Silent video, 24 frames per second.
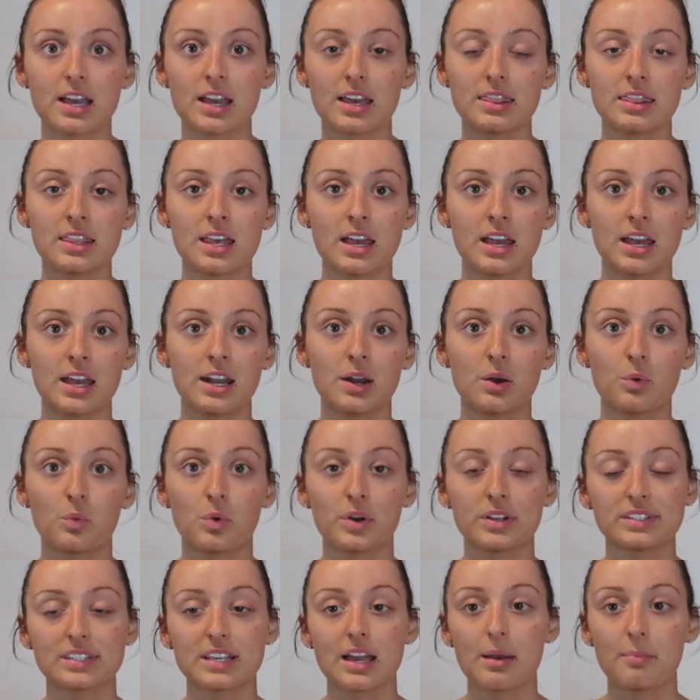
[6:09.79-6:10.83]
And then
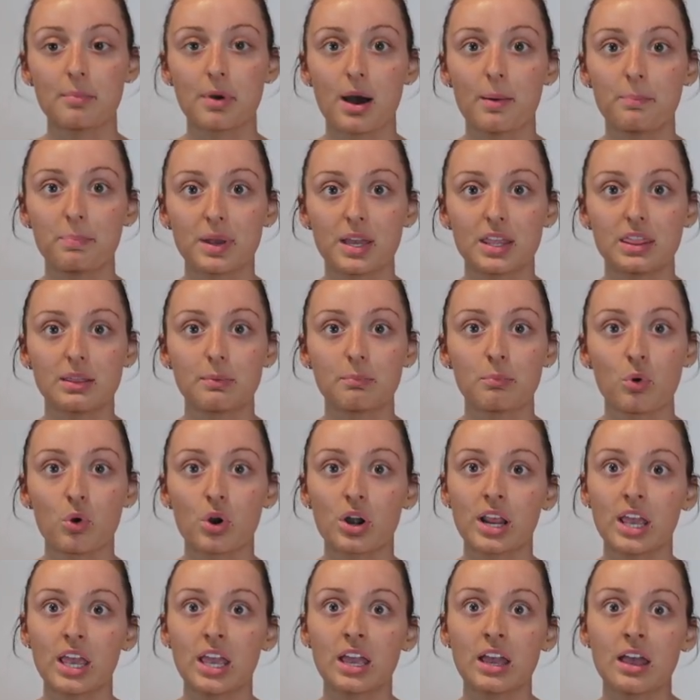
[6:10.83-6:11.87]
once I'm up in the
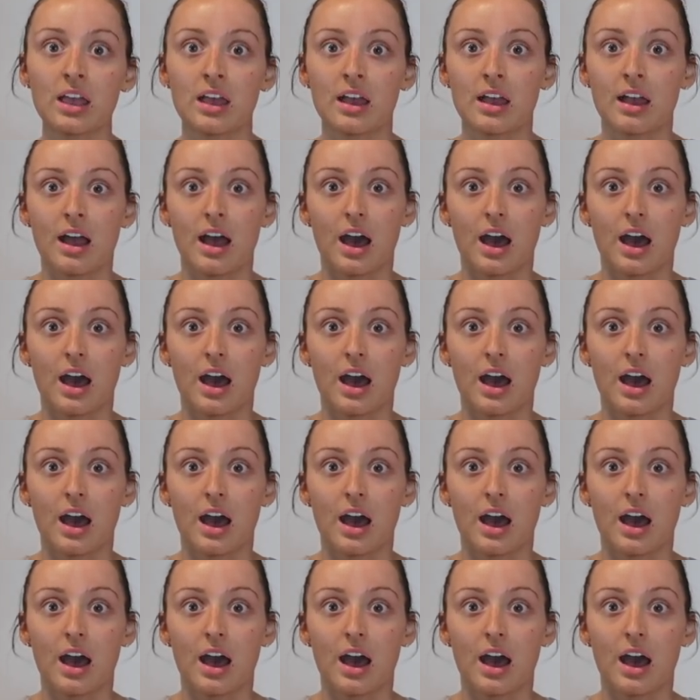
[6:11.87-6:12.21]
morning,